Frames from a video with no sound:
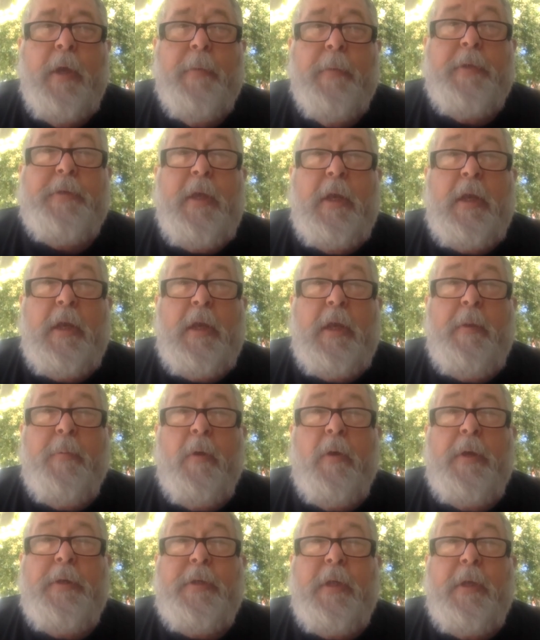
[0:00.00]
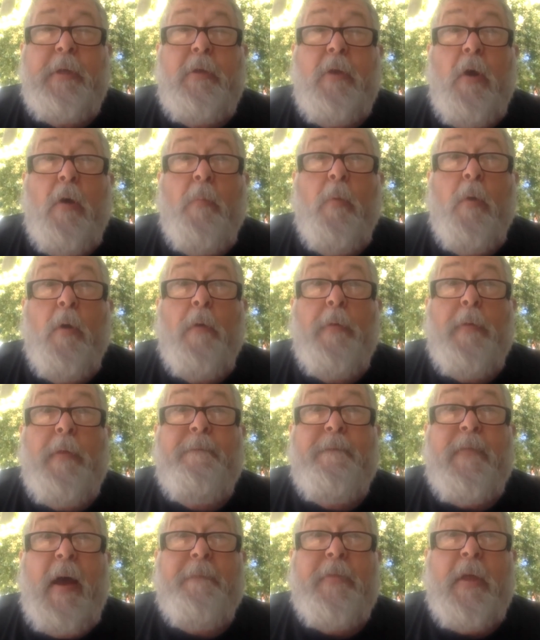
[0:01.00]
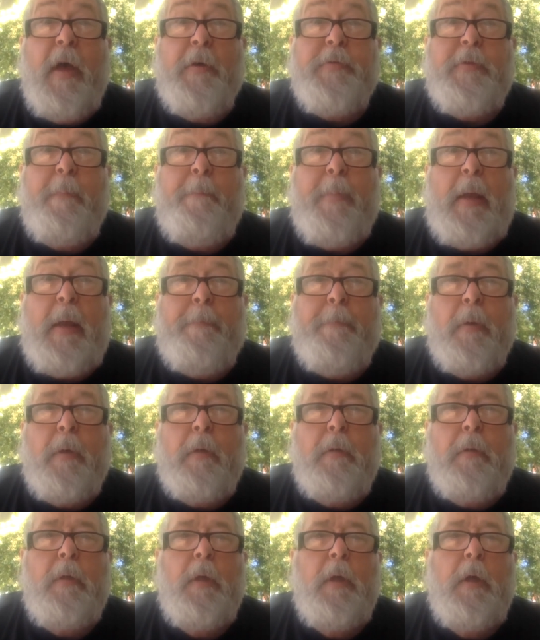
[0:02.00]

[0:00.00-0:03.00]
the city of Berlin said no more than 5,000 people